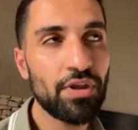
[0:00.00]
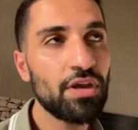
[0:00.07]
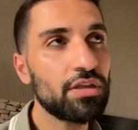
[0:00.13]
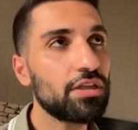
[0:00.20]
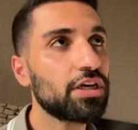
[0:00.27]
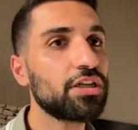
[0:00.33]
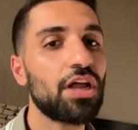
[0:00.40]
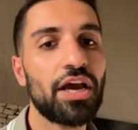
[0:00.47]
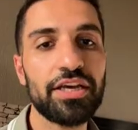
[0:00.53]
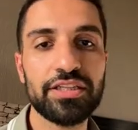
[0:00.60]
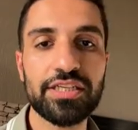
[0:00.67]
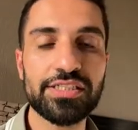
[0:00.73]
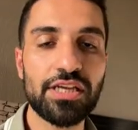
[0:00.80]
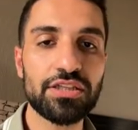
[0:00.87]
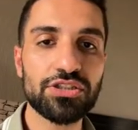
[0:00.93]
the client
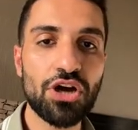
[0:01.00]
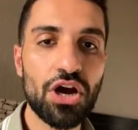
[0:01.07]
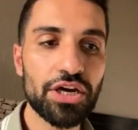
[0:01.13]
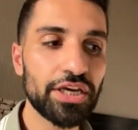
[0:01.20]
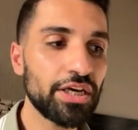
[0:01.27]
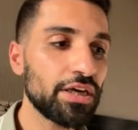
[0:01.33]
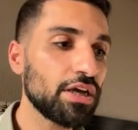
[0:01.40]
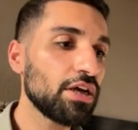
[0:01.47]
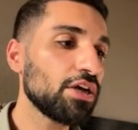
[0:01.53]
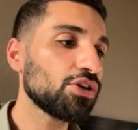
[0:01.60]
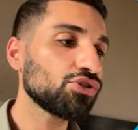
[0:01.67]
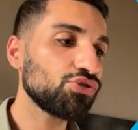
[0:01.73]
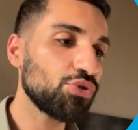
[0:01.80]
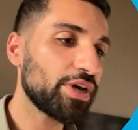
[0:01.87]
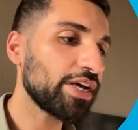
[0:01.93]
is not talking,
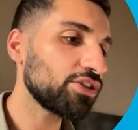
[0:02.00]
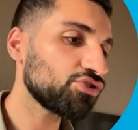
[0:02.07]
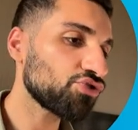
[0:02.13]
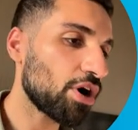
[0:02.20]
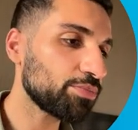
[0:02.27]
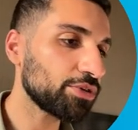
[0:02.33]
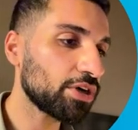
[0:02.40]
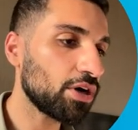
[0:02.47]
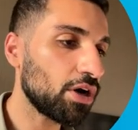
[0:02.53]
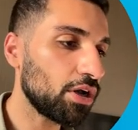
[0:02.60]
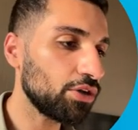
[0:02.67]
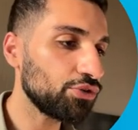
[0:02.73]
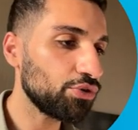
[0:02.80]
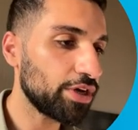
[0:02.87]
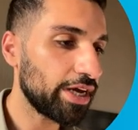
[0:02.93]
you can drop the call,
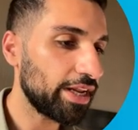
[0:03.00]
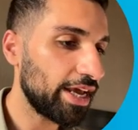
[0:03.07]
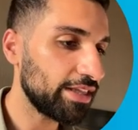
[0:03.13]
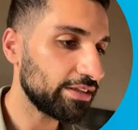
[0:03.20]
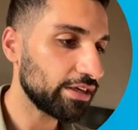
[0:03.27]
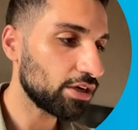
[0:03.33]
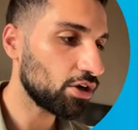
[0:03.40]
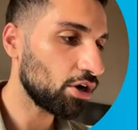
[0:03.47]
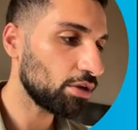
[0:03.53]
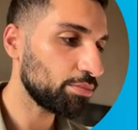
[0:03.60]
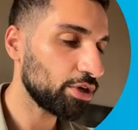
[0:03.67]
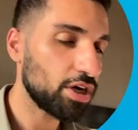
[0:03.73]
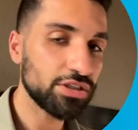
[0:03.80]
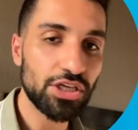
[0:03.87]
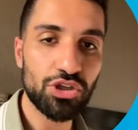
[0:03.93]
you can end the call,
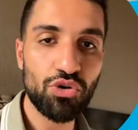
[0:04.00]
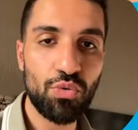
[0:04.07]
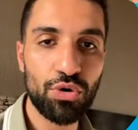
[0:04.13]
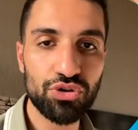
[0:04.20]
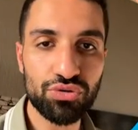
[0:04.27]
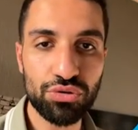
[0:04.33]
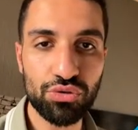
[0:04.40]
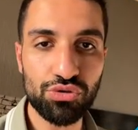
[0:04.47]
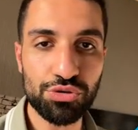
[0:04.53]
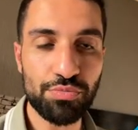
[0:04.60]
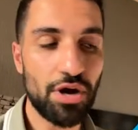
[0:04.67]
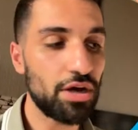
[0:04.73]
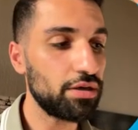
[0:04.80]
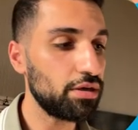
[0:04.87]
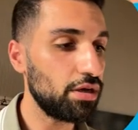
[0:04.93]
because I don't want to lose
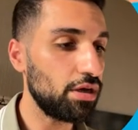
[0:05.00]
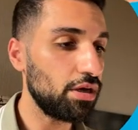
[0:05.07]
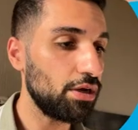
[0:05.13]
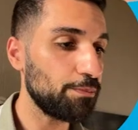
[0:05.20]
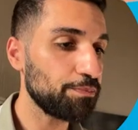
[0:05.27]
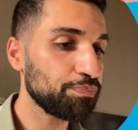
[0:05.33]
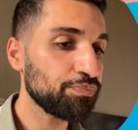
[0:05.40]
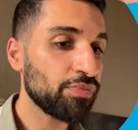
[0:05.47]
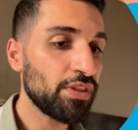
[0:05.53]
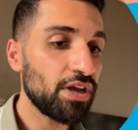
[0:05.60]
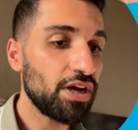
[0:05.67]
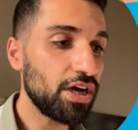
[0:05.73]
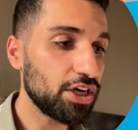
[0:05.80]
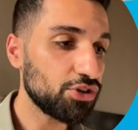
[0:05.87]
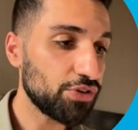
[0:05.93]
my
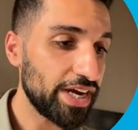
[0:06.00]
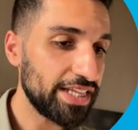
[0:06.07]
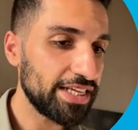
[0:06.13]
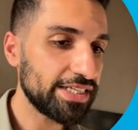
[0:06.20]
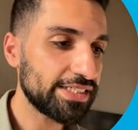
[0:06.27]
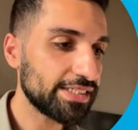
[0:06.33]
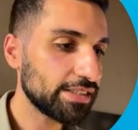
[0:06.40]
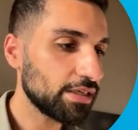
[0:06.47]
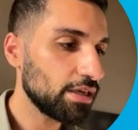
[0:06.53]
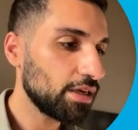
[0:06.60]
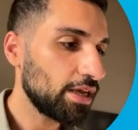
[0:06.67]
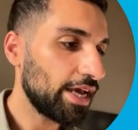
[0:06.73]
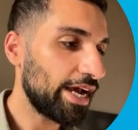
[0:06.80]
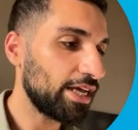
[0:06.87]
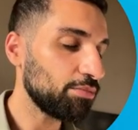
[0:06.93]
credits
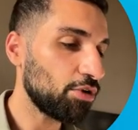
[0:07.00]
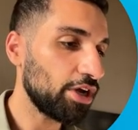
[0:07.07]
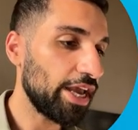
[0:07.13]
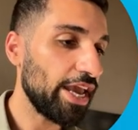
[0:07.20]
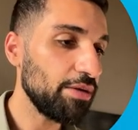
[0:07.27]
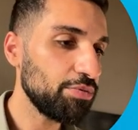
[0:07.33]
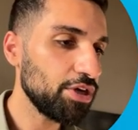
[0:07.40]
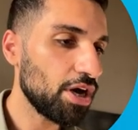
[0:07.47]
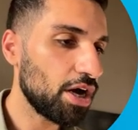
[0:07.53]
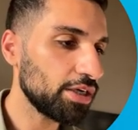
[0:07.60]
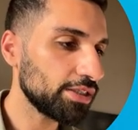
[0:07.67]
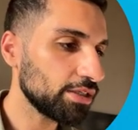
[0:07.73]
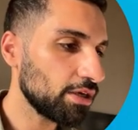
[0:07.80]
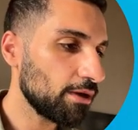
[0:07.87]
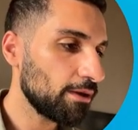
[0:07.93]
and my
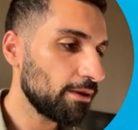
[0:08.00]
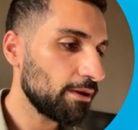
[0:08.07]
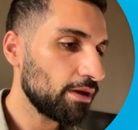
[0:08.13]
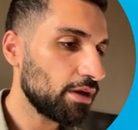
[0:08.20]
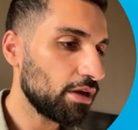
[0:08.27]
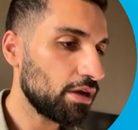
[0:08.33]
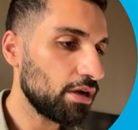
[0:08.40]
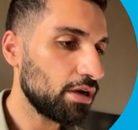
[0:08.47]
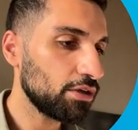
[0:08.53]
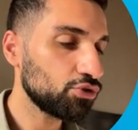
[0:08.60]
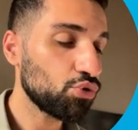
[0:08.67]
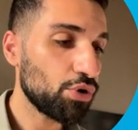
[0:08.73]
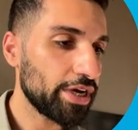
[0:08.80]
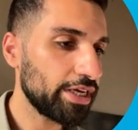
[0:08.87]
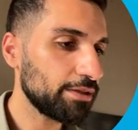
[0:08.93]
APIs
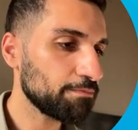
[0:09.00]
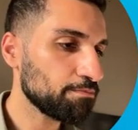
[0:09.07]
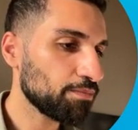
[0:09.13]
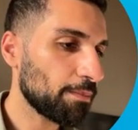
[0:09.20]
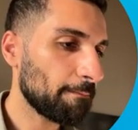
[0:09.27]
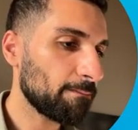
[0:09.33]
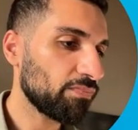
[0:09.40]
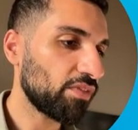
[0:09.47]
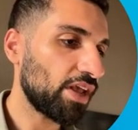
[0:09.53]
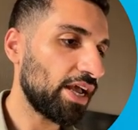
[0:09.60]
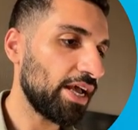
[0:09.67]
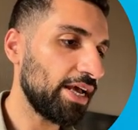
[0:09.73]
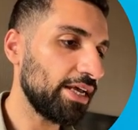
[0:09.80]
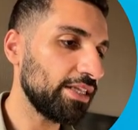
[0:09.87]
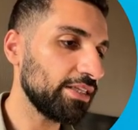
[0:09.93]
token.
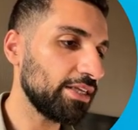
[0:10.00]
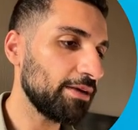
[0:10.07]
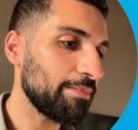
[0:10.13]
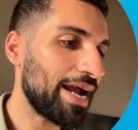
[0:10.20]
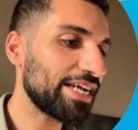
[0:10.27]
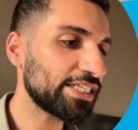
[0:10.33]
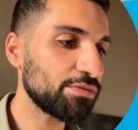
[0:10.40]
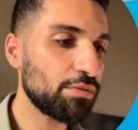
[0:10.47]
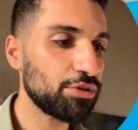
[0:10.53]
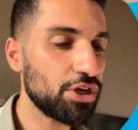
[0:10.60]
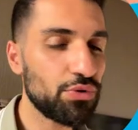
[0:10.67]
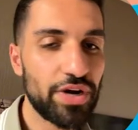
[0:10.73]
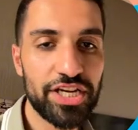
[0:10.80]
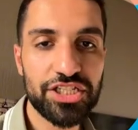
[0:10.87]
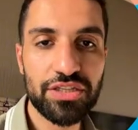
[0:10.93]
And the maximum
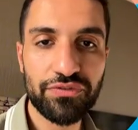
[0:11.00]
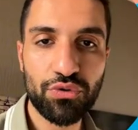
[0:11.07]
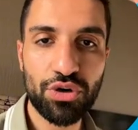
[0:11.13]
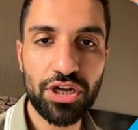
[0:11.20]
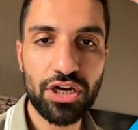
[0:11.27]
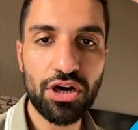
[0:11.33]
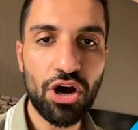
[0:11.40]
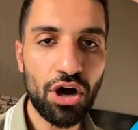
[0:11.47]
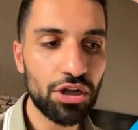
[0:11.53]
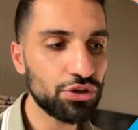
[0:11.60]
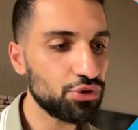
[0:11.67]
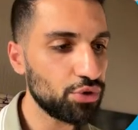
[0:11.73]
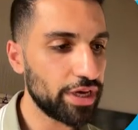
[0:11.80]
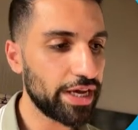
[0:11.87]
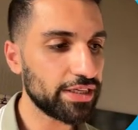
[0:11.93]
duration for the call,
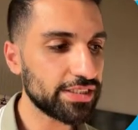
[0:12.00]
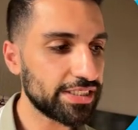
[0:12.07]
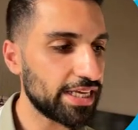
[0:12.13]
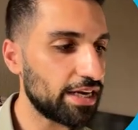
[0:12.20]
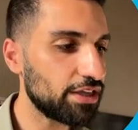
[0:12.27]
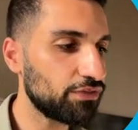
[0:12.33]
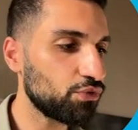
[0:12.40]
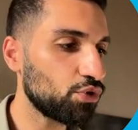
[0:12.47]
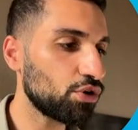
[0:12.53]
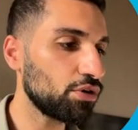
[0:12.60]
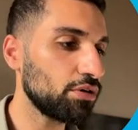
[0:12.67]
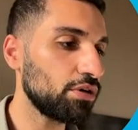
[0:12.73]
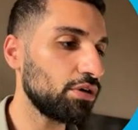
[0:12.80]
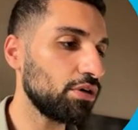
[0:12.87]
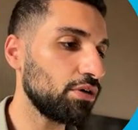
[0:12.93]
you can set it for
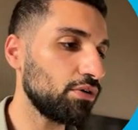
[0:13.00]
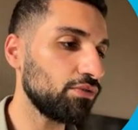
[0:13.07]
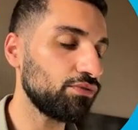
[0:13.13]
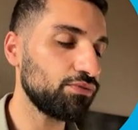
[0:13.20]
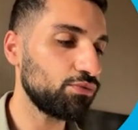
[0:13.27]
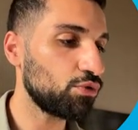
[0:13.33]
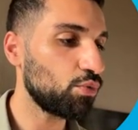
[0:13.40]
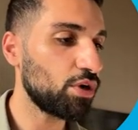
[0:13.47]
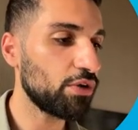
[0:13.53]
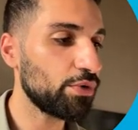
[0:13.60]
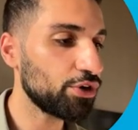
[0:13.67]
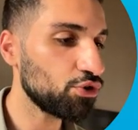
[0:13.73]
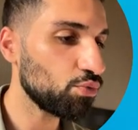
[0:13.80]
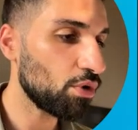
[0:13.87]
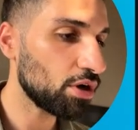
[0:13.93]
whatever
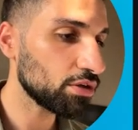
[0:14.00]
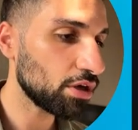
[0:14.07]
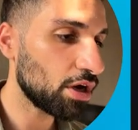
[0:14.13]
you want.